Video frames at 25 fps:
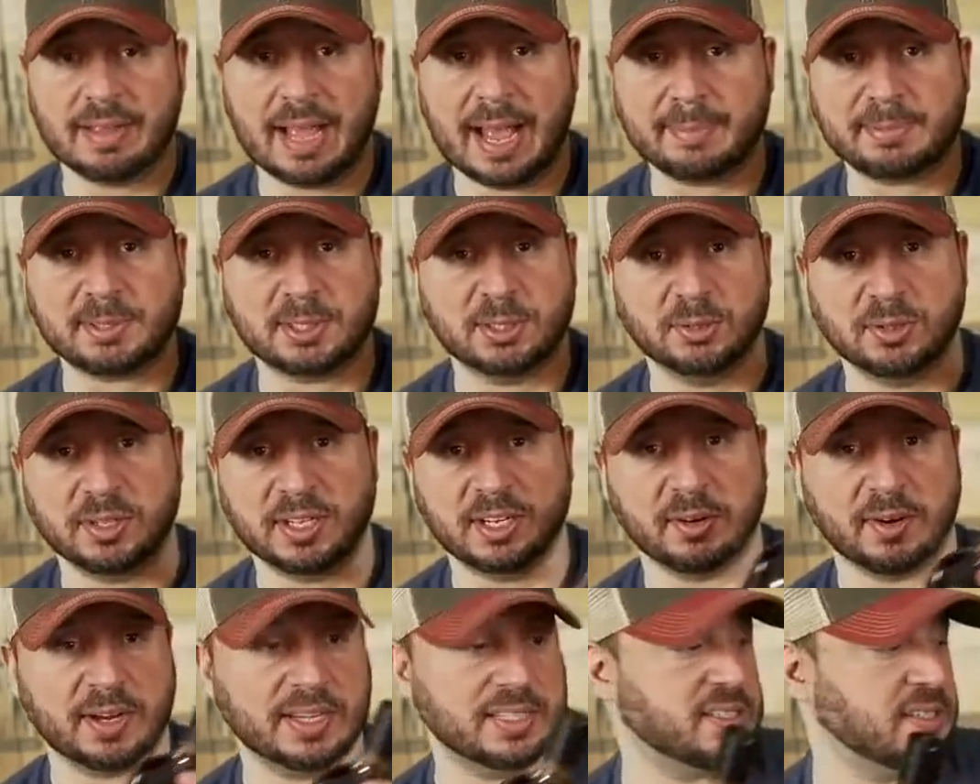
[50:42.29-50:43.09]

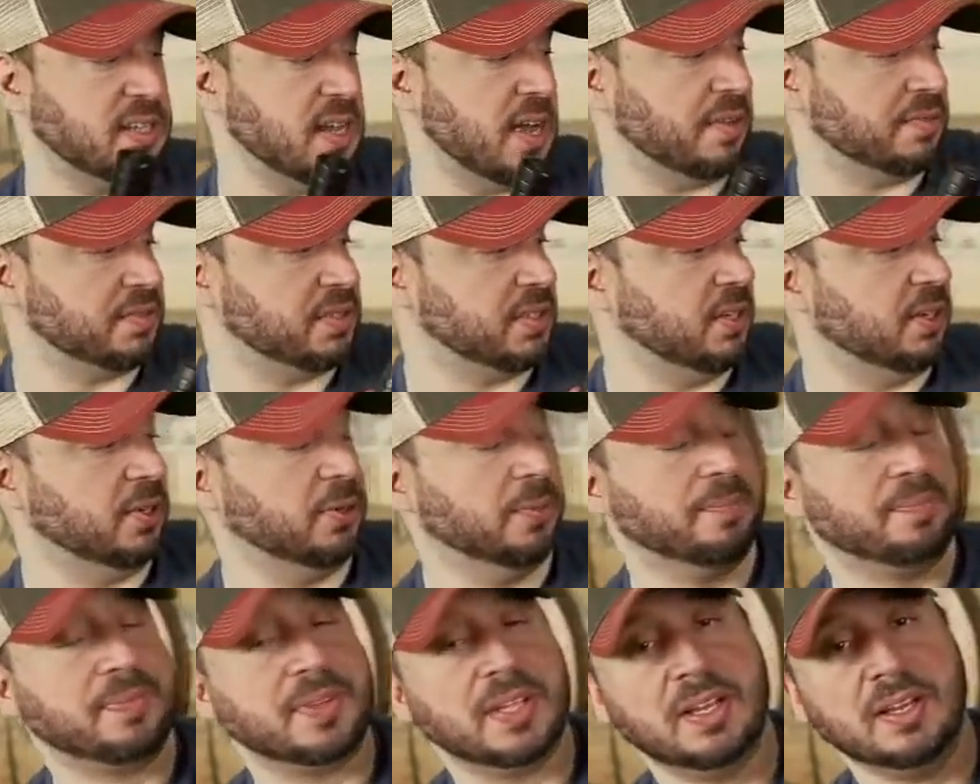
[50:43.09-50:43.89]
Absolutely great stuff.
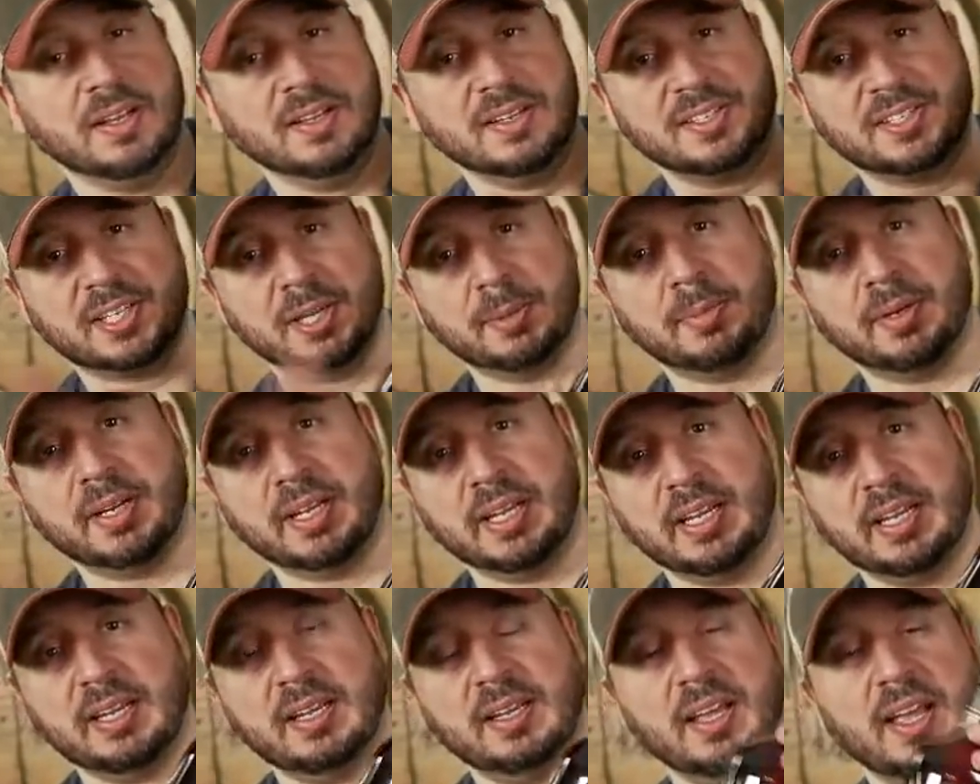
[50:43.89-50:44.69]
So
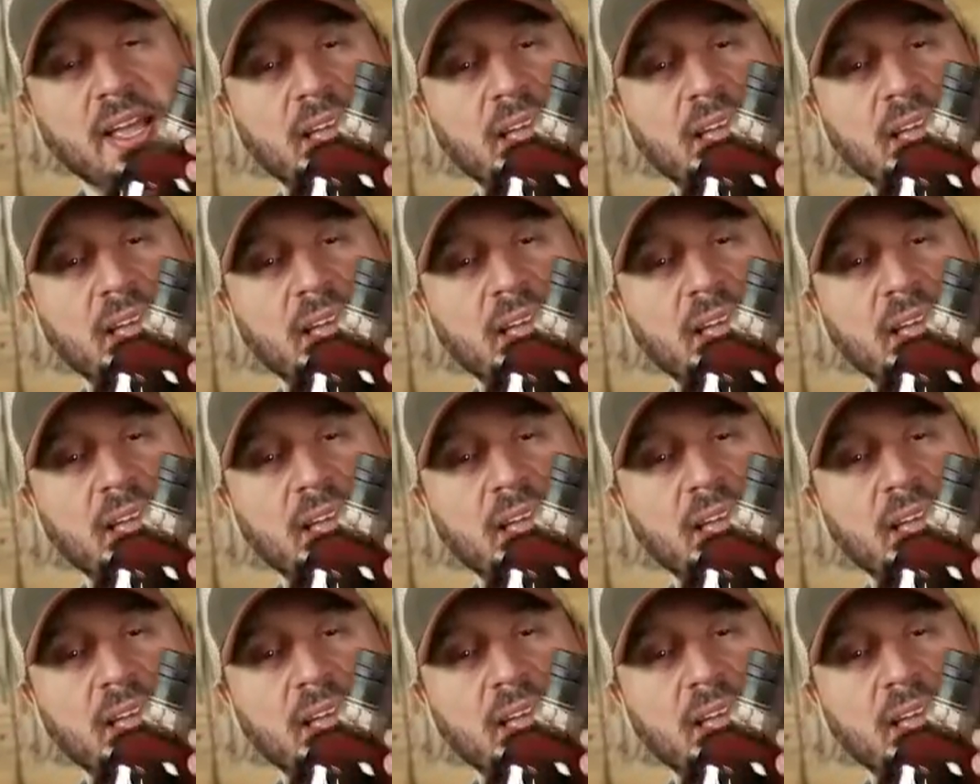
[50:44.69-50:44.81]
somebody,